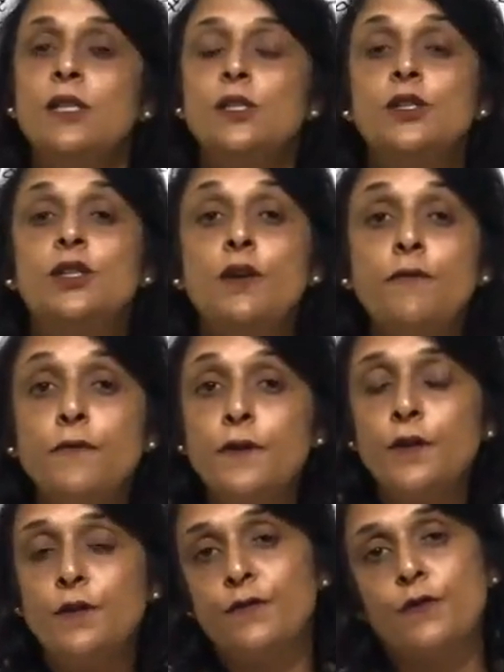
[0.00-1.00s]
much
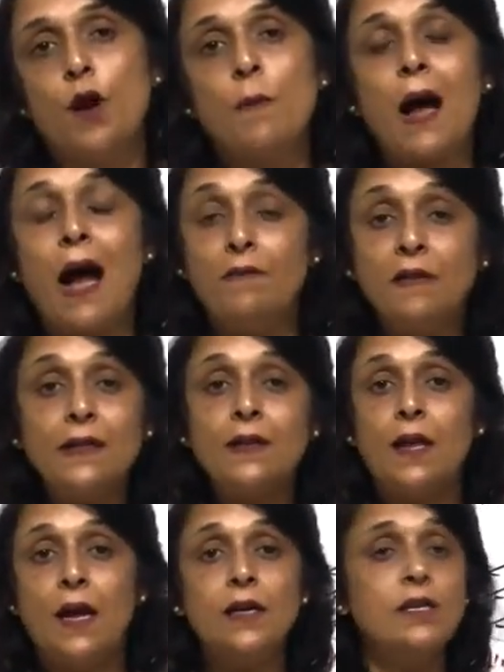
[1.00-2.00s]
different from our
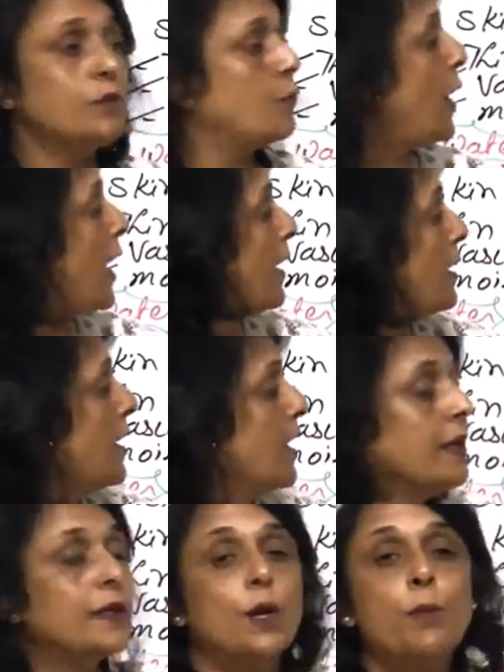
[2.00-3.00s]
lungs, where
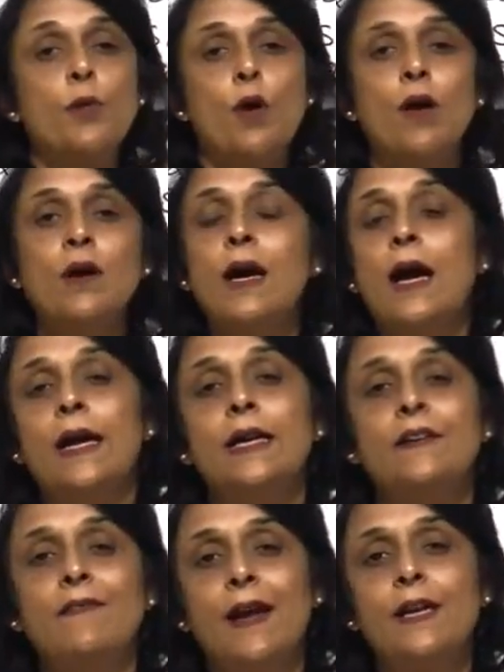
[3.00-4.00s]
the bronchi
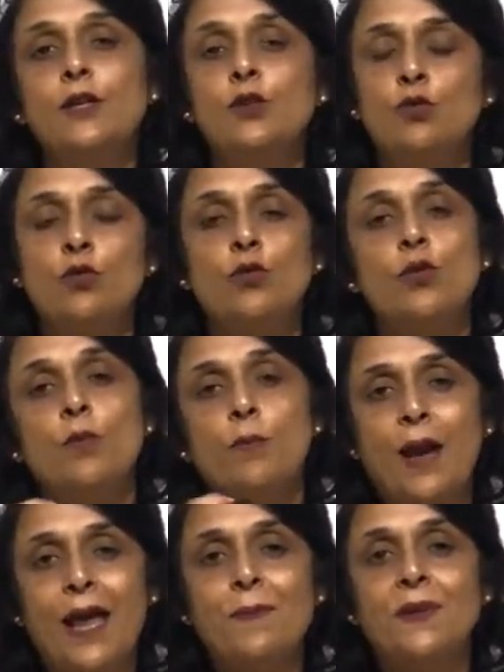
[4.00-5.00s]
divide into
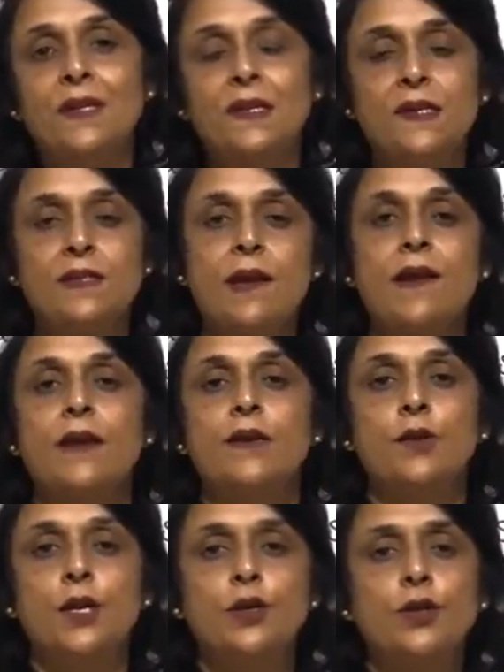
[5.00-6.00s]
primary,
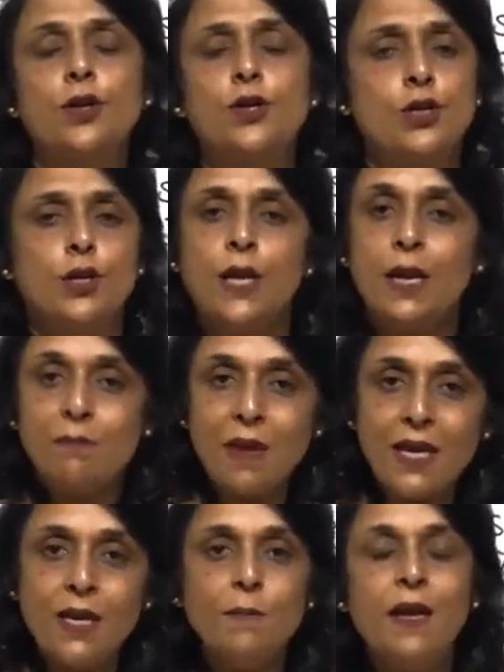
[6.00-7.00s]
secondary, tertiary and
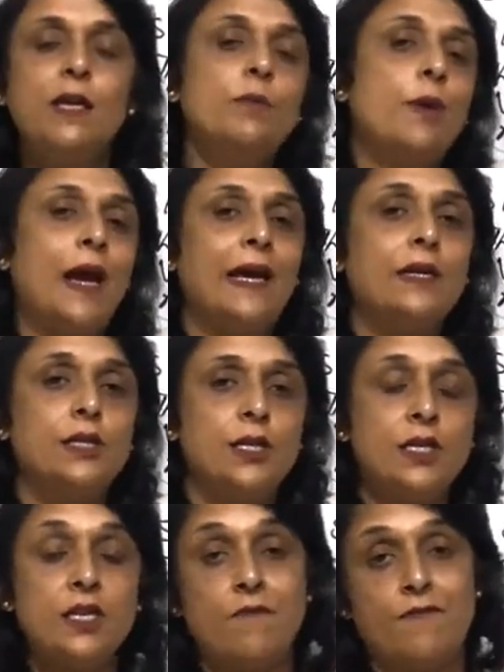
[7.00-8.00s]
many
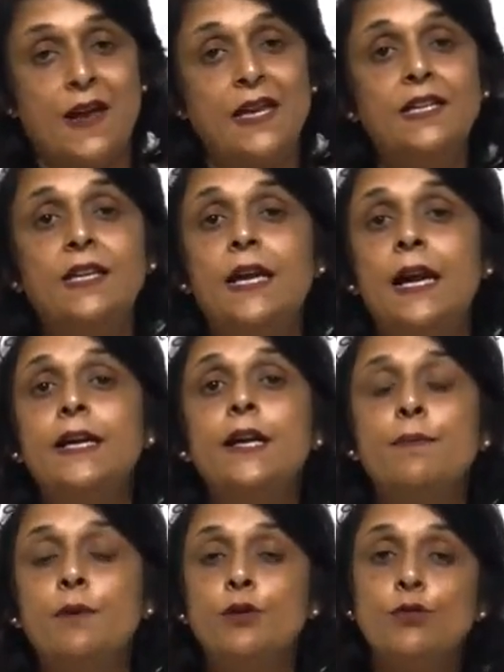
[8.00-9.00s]
branches and finally end
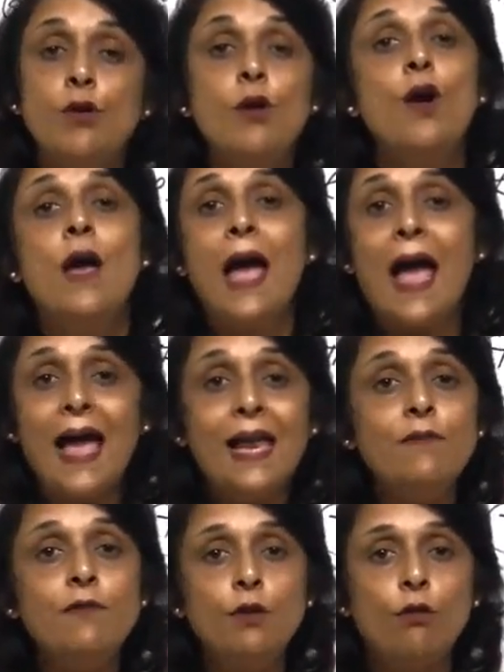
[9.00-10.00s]
up into
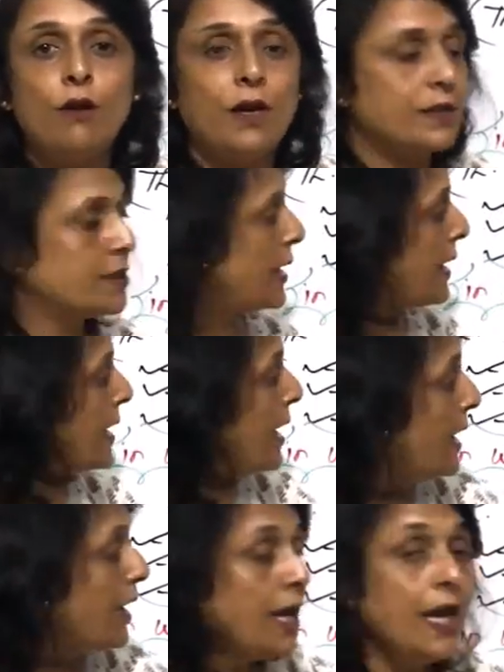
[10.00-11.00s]
alveolar sac.
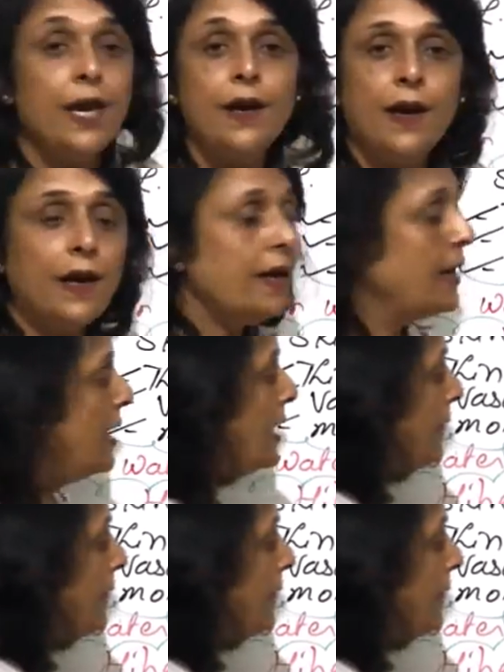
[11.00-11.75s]
Here